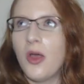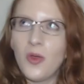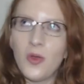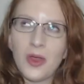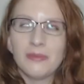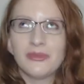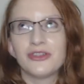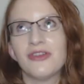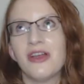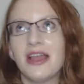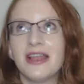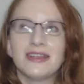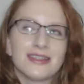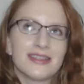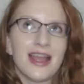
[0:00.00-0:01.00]
oh, I'm
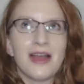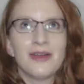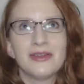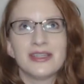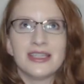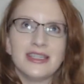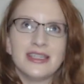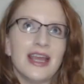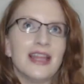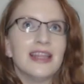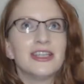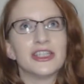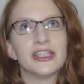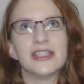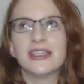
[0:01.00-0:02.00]
trying to sound
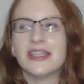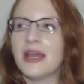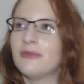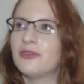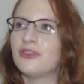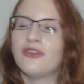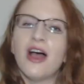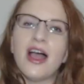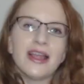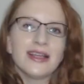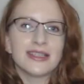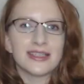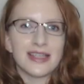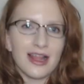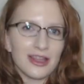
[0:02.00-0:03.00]
intelligent and I'm
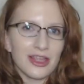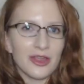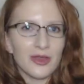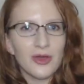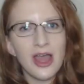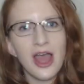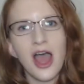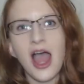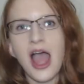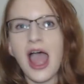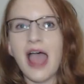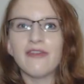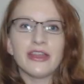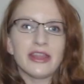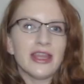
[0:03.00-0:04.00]
trying to tell you
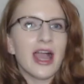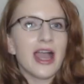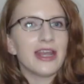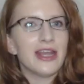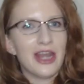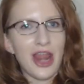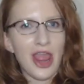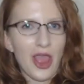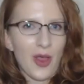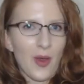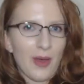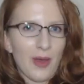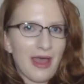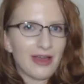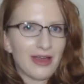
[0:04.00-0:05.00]
everything I
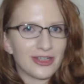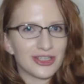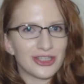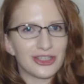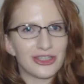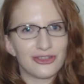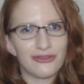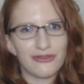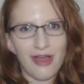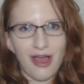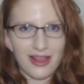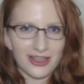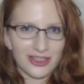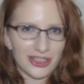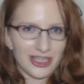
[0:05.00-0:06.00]
know about
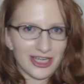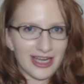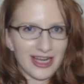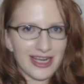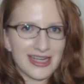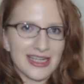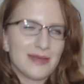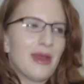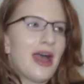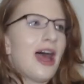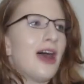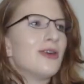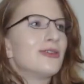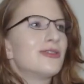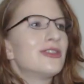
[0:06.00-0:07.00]
astrology and
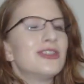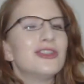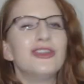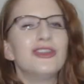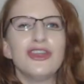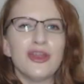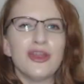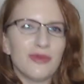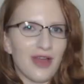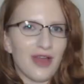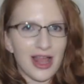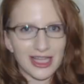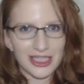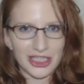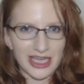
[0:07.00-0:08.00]
about
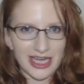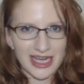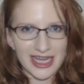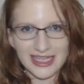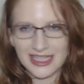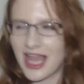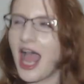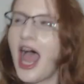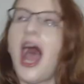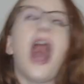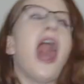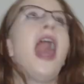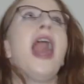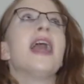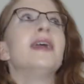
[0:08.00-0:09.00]
numerology and
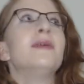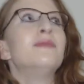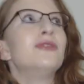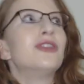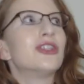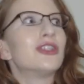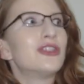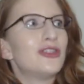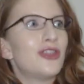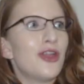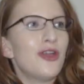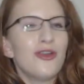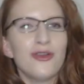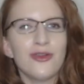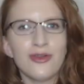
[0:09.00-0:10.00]
I'm just
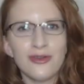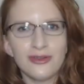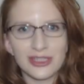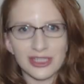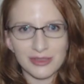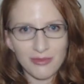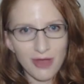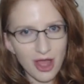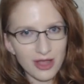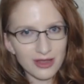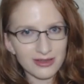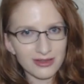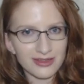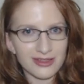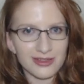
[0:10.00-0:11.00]
so
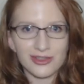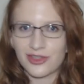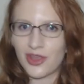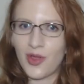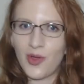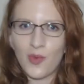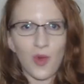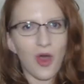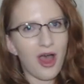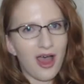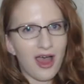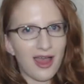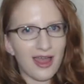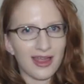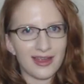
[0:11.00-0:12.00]
smart and so
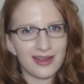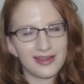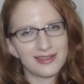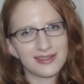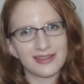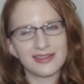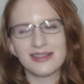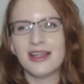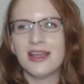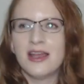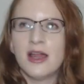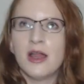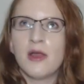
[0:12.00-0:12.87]
wise. And